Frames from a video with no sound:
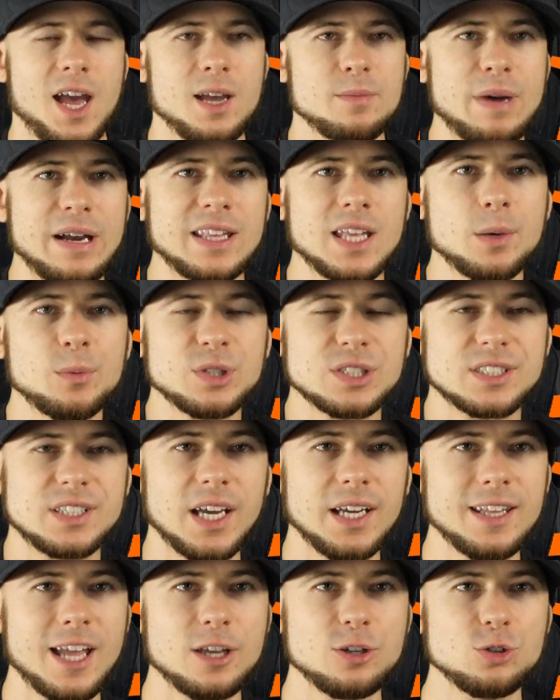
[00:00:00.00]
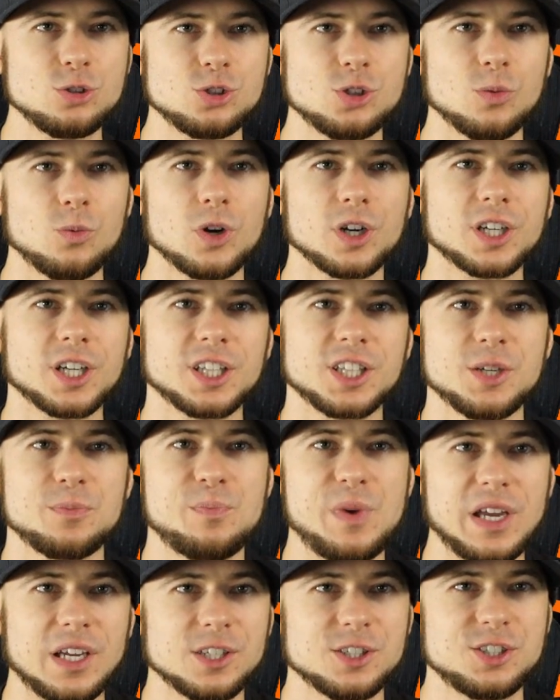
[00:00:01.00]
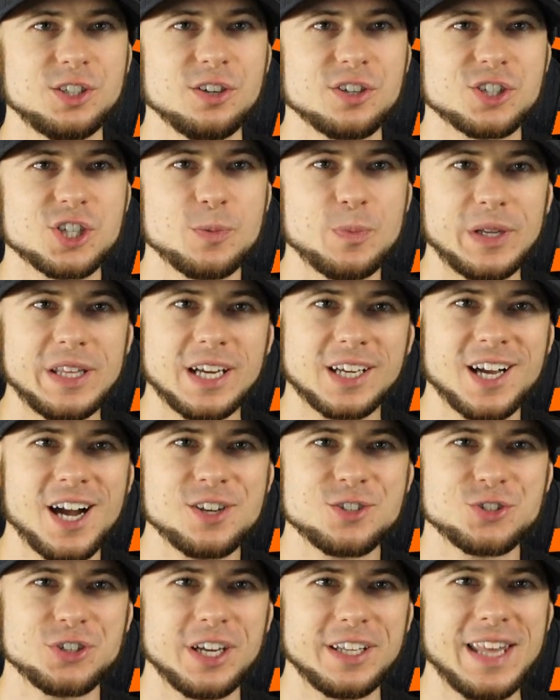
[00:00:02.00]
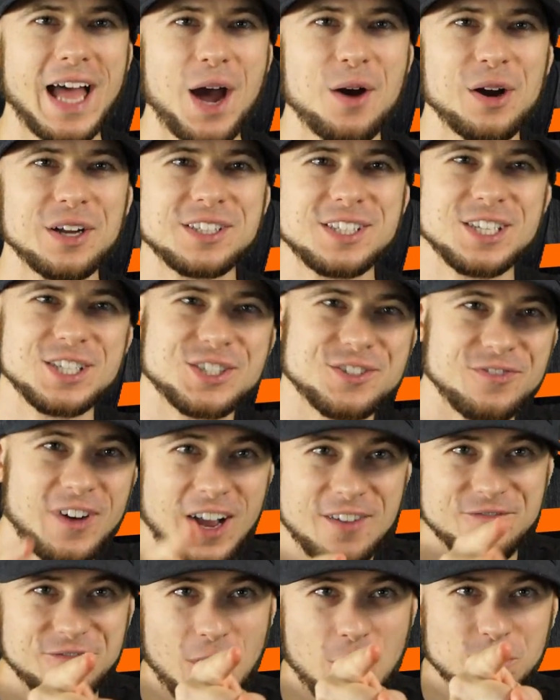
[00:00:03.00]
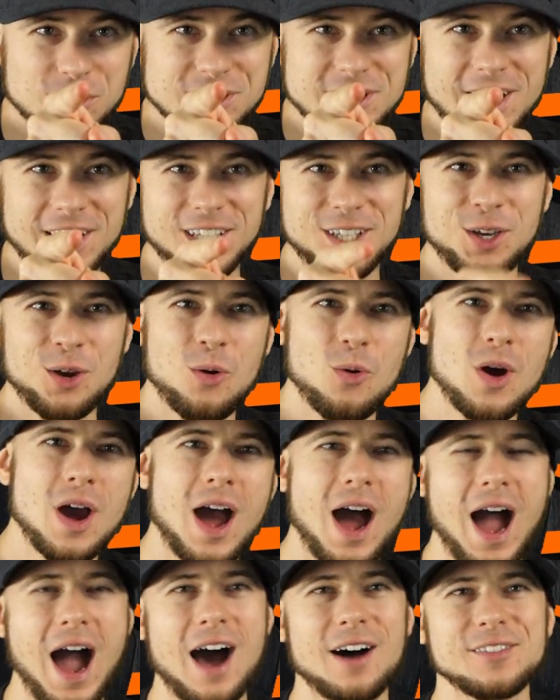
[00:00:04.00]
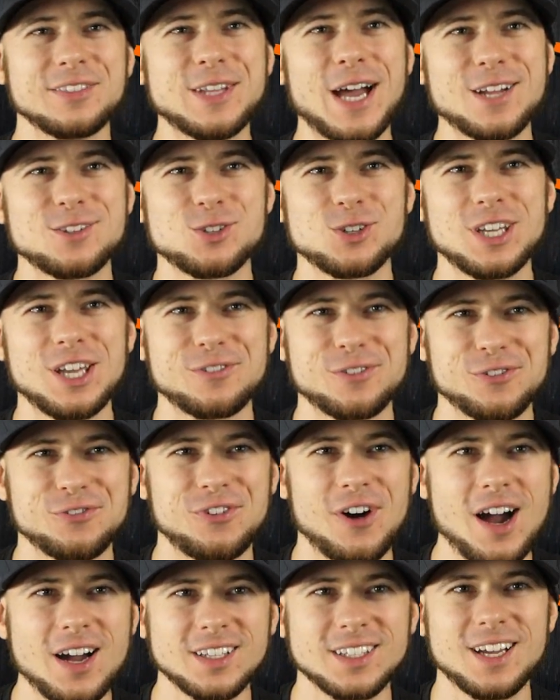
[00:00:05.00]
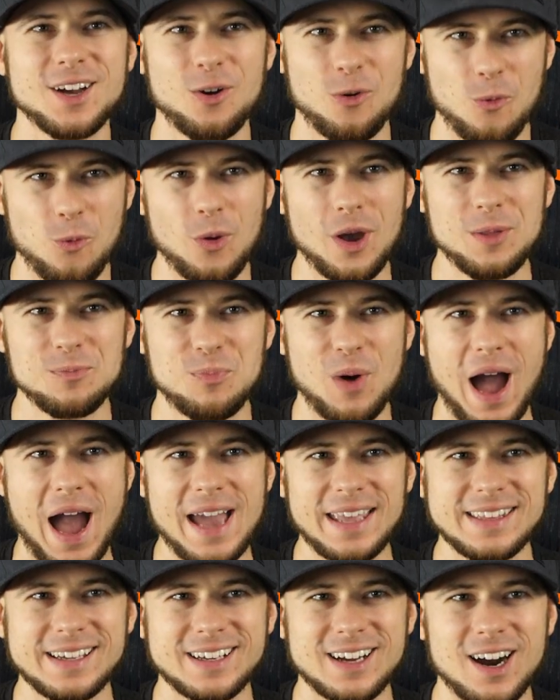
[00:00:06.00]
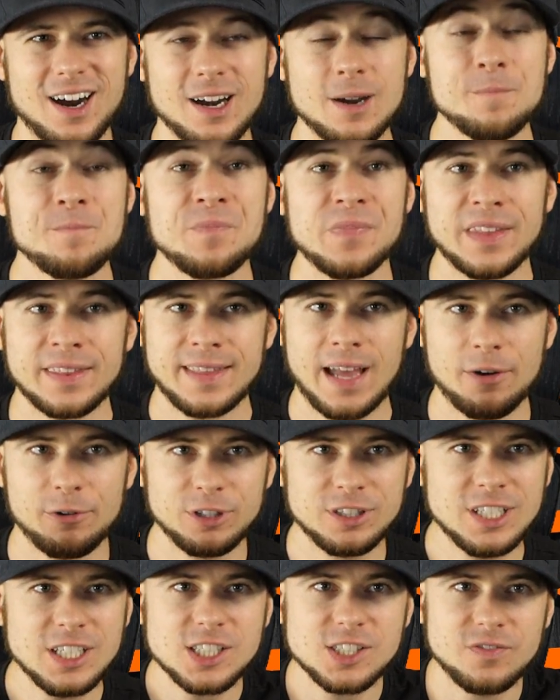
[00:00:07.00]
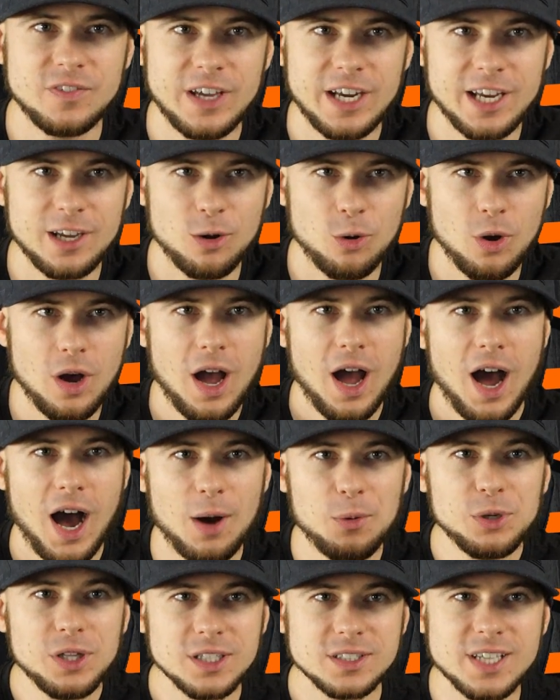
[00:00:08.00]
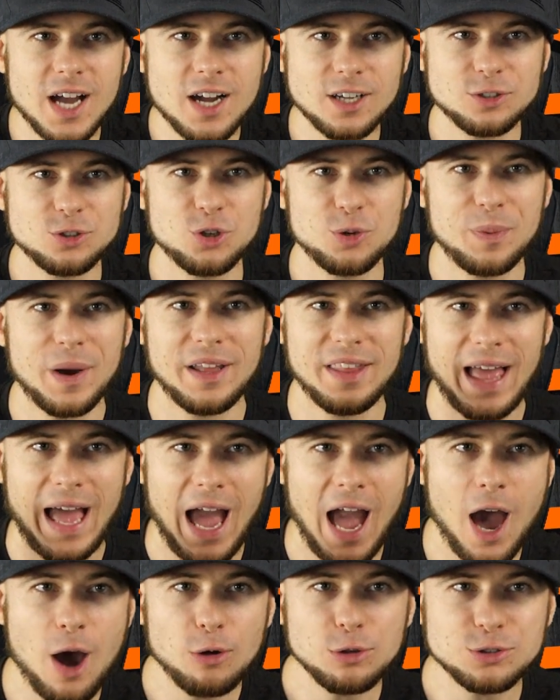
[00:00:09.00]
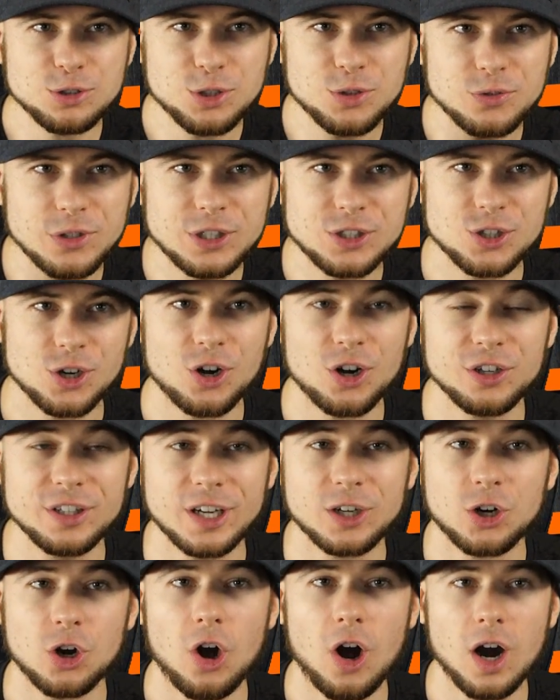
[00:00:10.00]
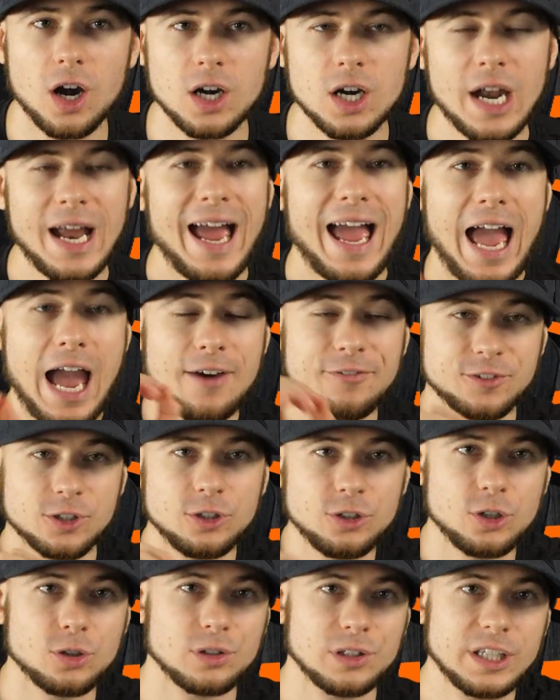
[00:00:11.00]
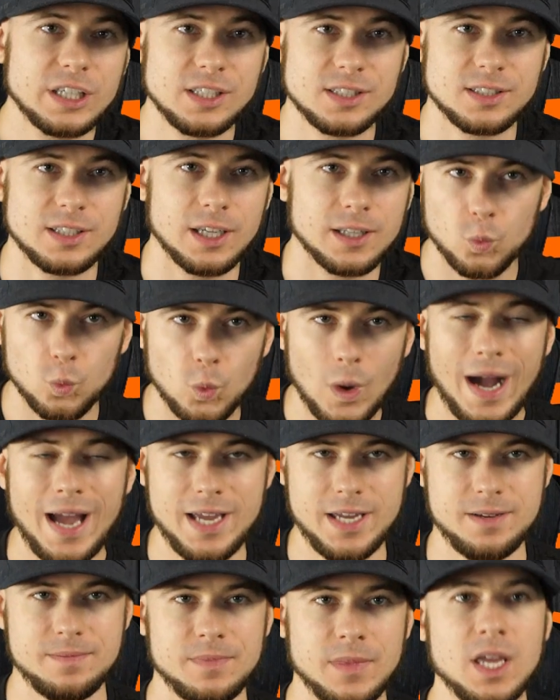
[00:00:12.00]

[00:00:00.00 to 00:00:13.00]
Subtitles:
Hey, my name is Dan. I used to work at the biggest dealership in the country, and now I teach fine folks like you how not to get fucked when buying a car. Now, in this video, I want to talk to you about how to return a car after you leased it. Why?